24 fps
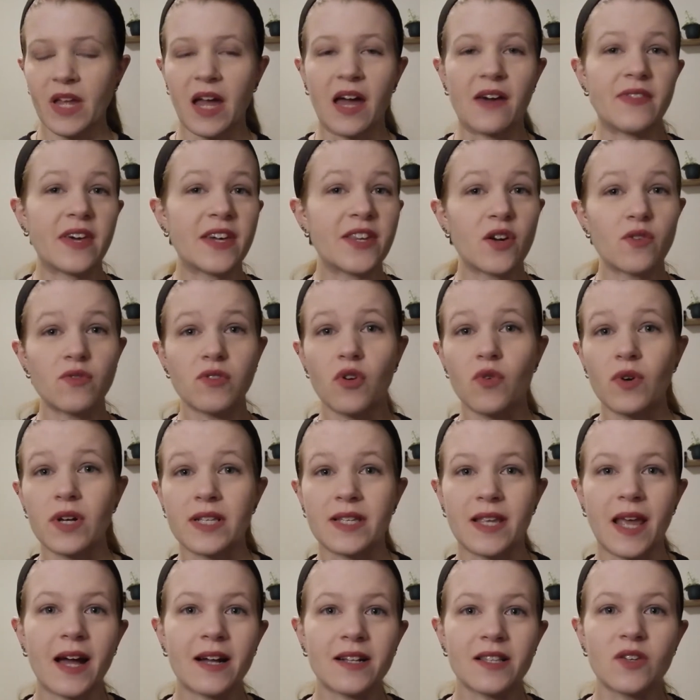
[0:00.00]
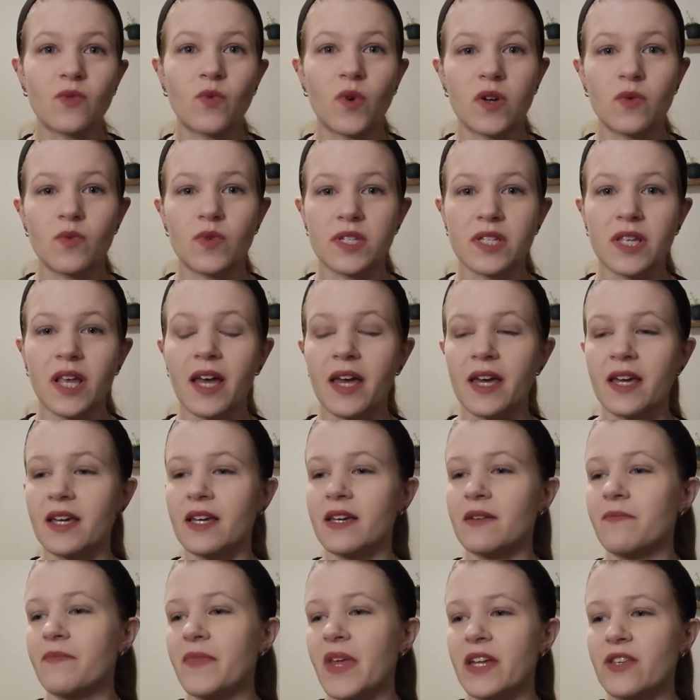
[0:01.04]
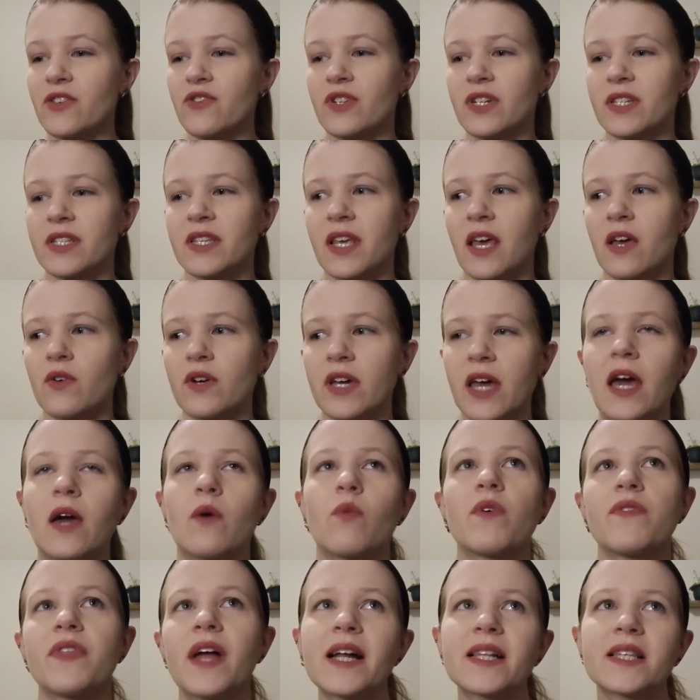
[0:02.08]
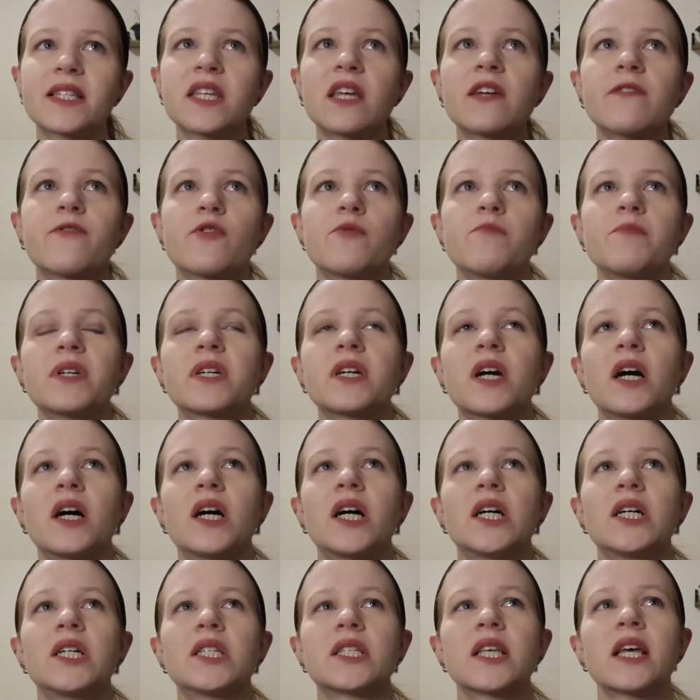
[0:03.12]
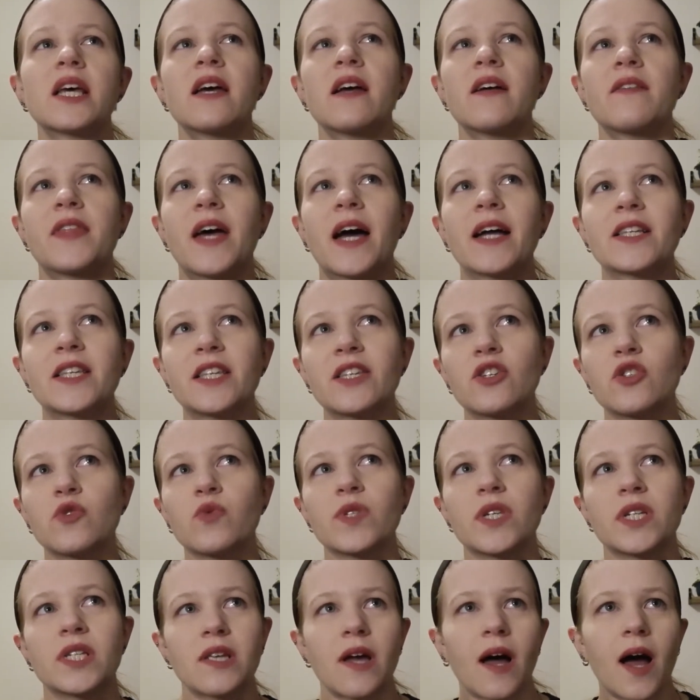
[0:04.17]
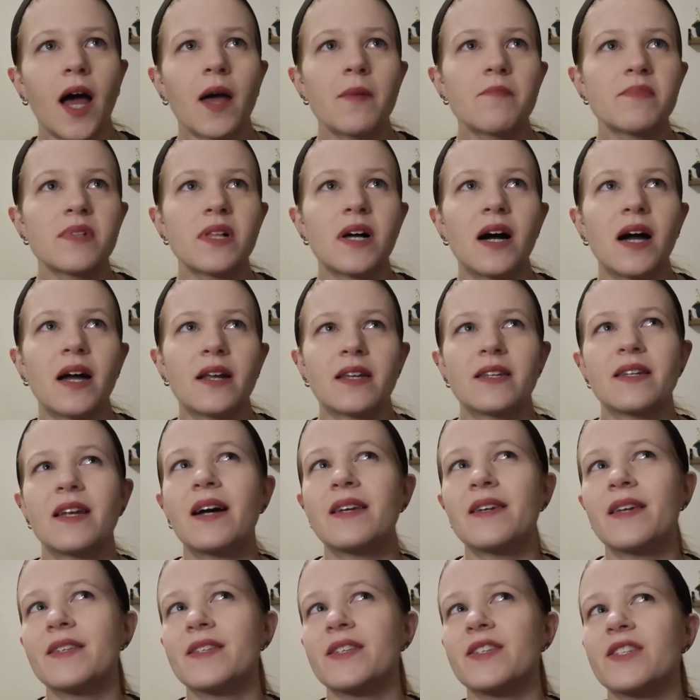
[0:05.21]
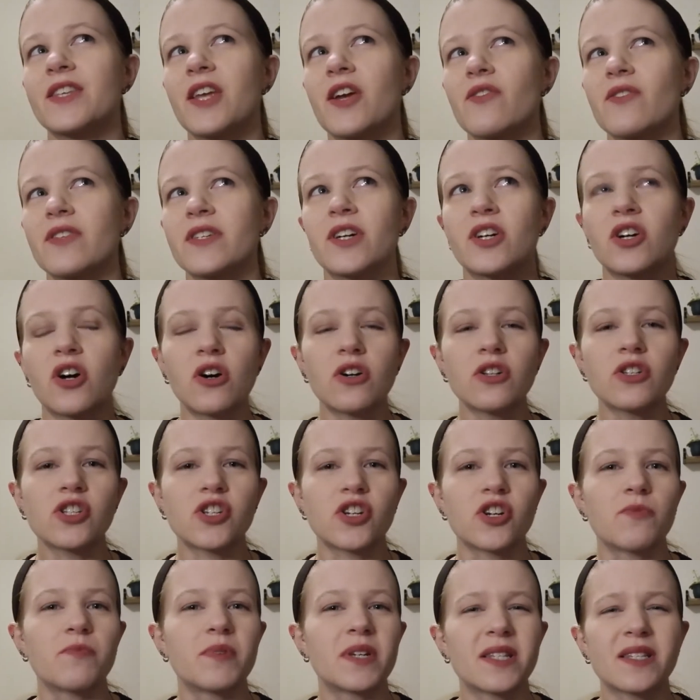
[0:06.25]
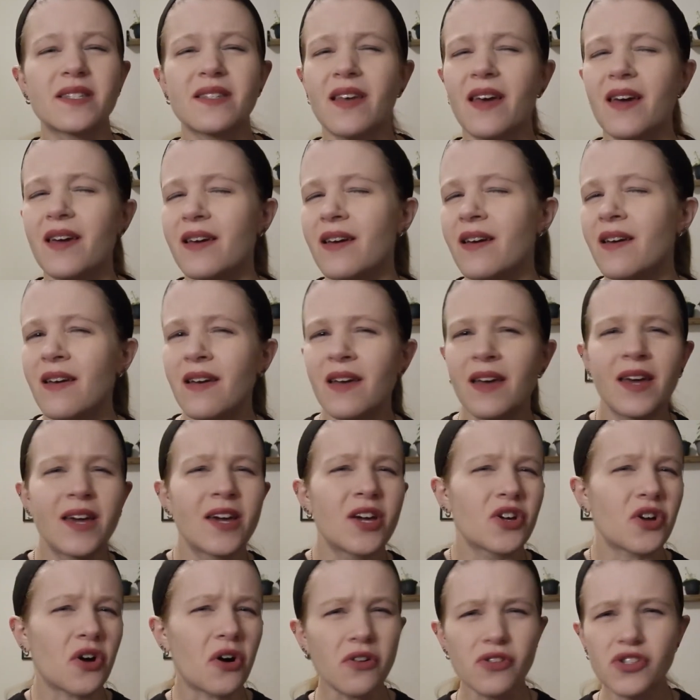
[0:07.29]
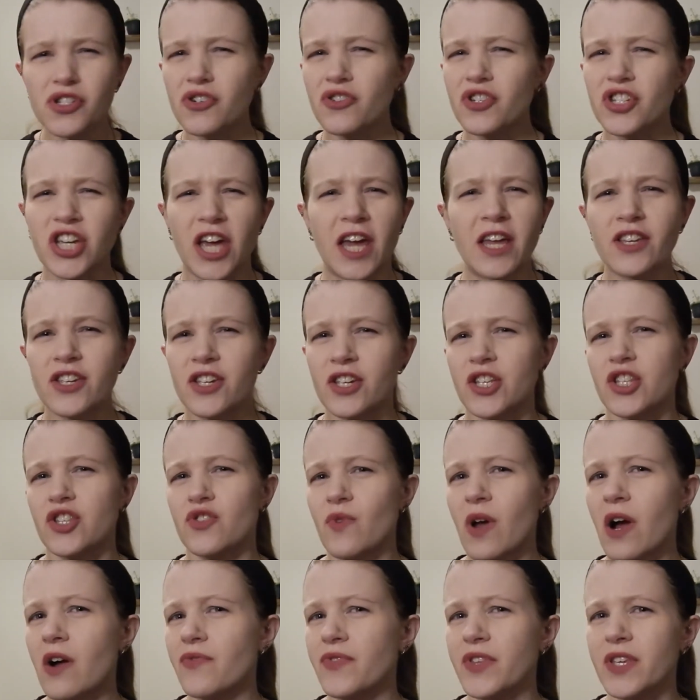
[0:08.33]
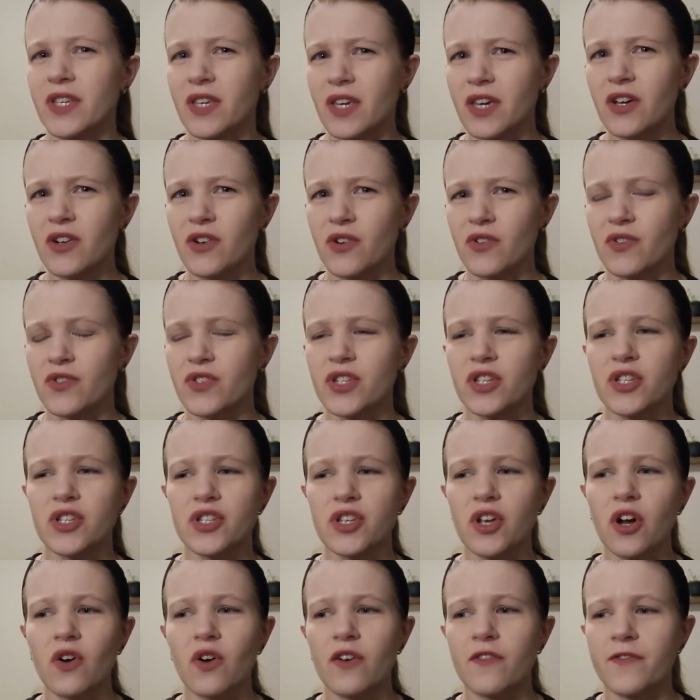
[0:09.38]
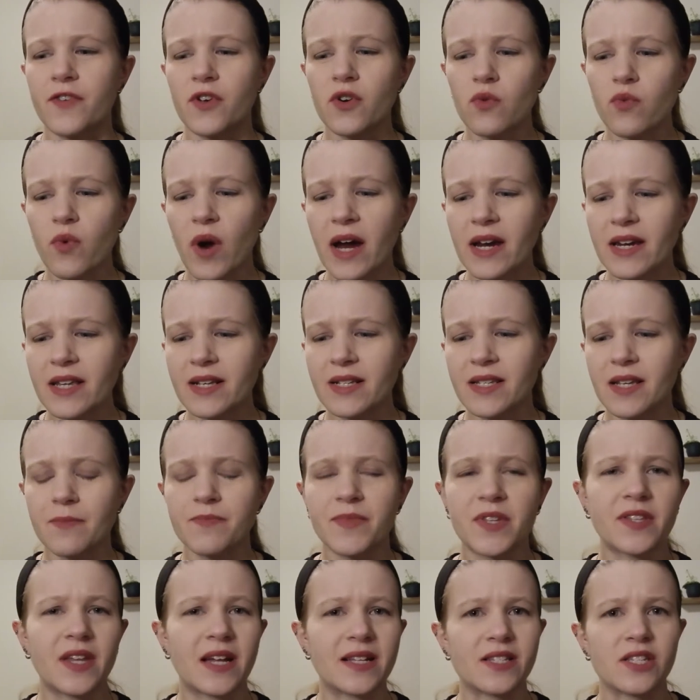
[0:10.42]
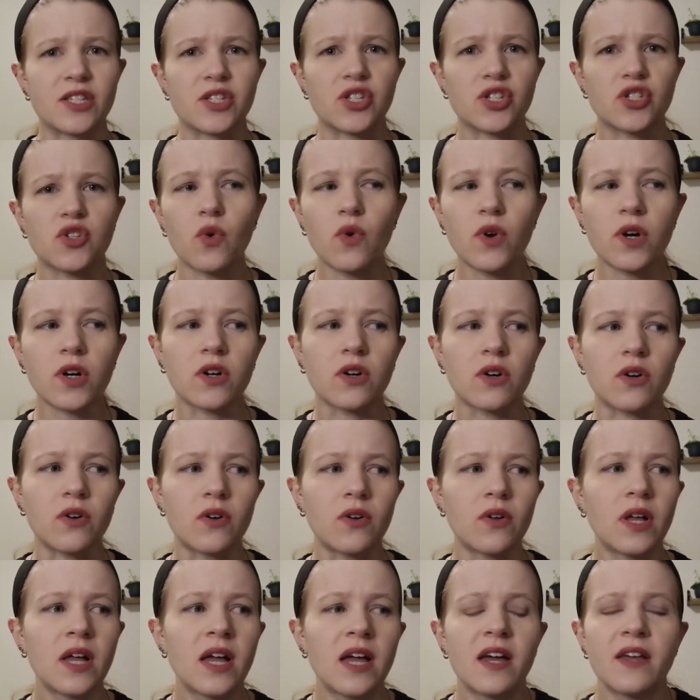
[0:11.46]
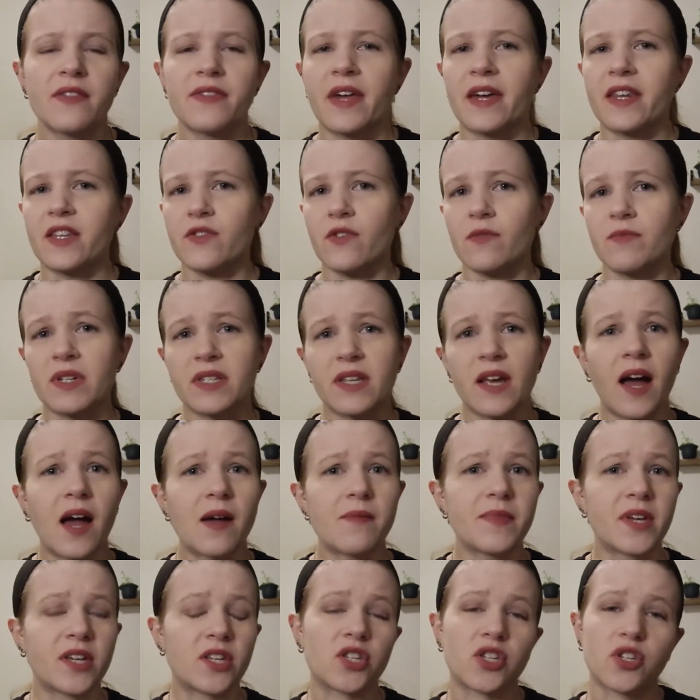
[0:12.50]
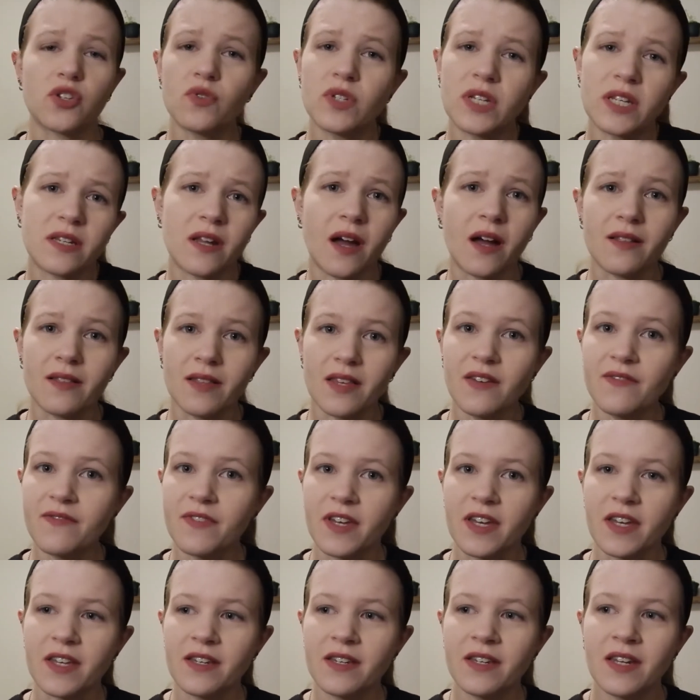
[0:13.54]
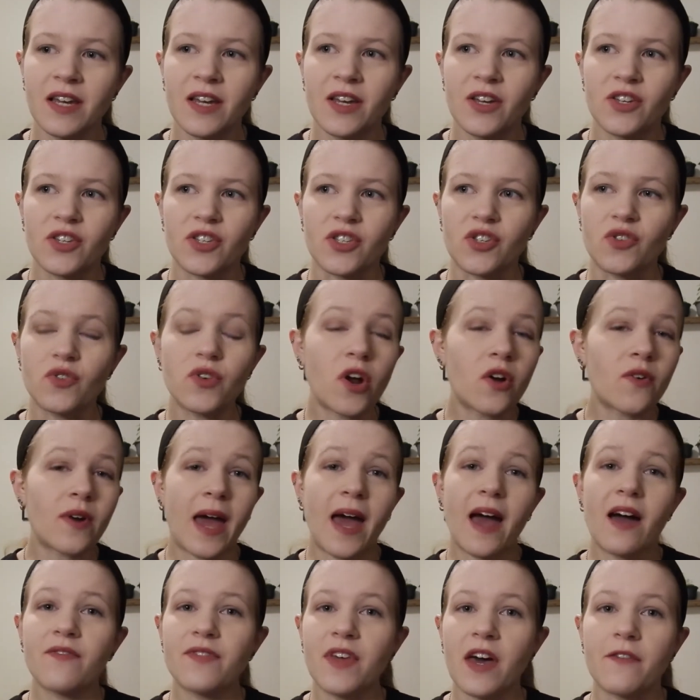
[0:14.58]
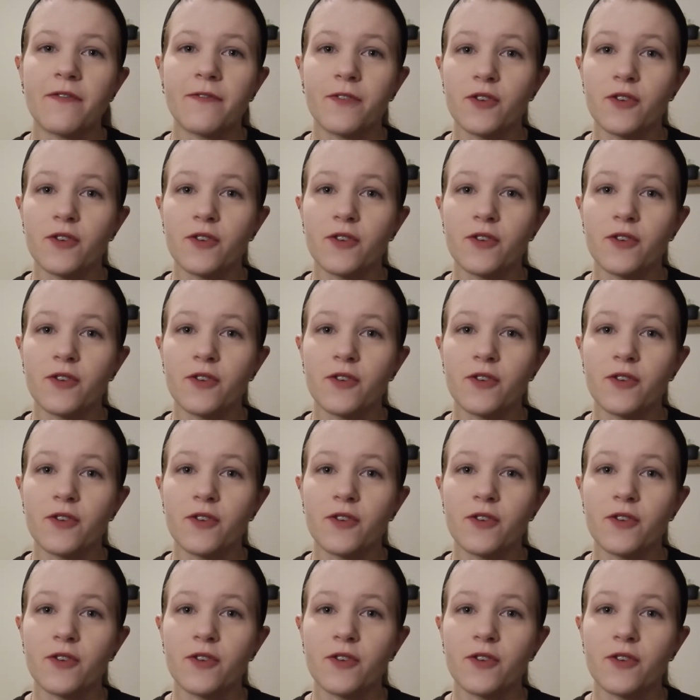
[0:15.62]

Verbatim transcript: and they don't know exactly what it was like. And you could say, okay, well that's different because that deals with a timeline and not necessarily a culture, but it's like, culture changes throughout the years, so if you're writing something that's historical, that is from a time that you did not live in, you don't have that